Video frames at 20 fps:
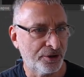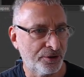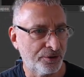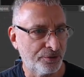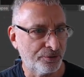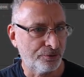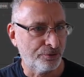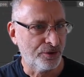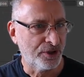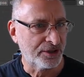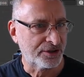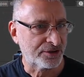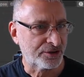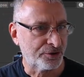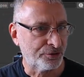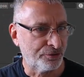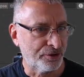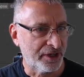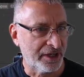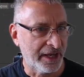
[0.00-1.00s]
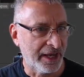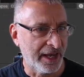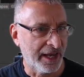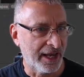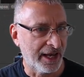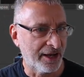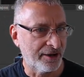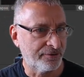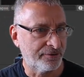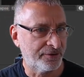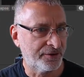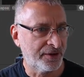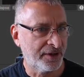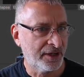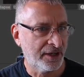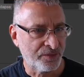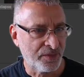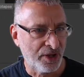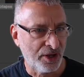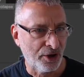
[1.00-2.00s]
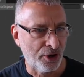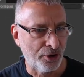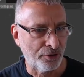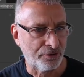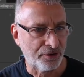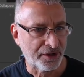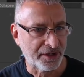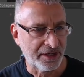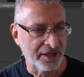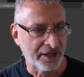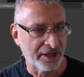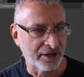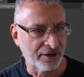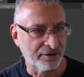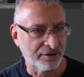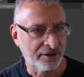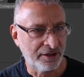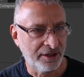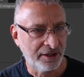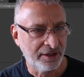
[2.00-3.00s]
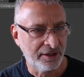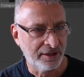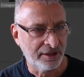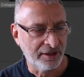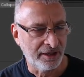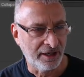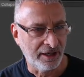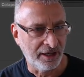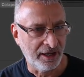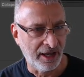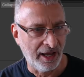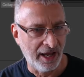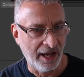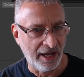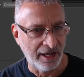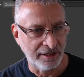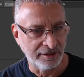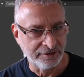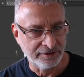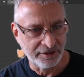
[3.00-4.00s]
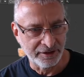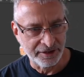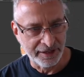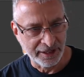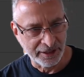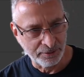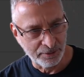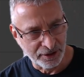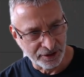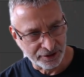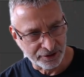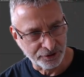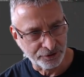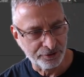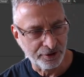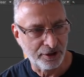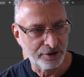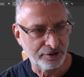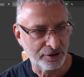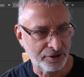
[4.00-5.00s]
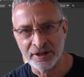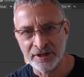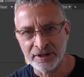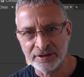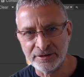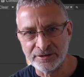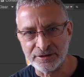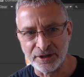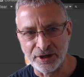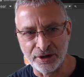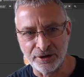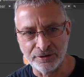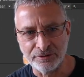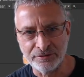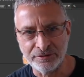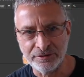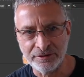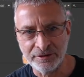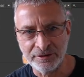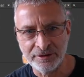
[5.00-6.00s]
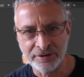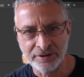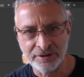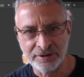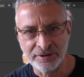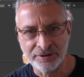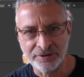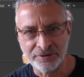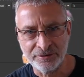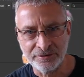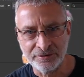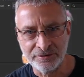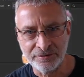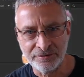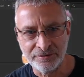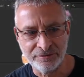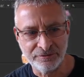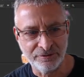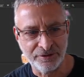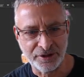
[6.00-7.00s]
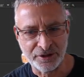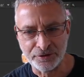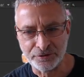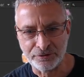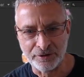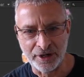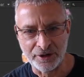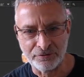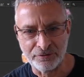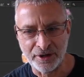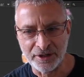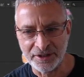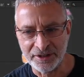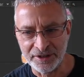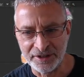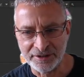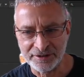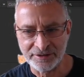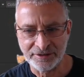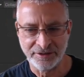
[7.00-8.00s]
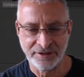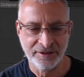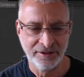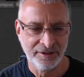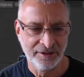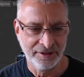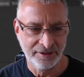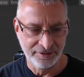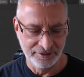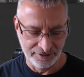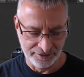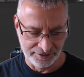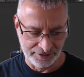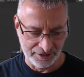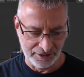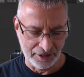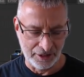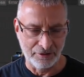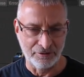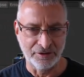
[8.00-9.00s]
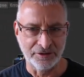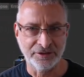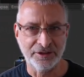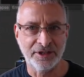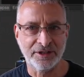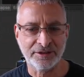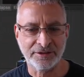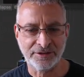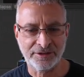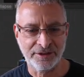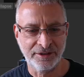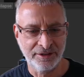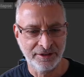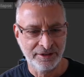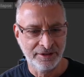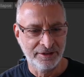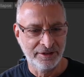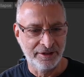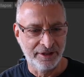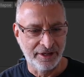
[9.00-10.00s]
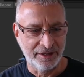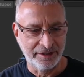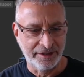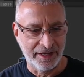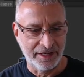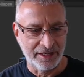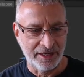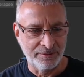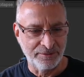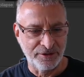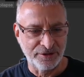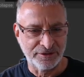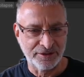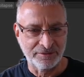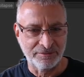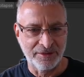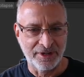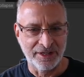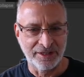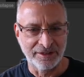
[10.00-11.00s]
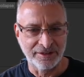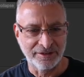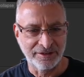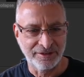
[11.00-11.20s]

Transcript: which we have over here on the animated controller. So we can try running this to see how it looks. Again, I'm using my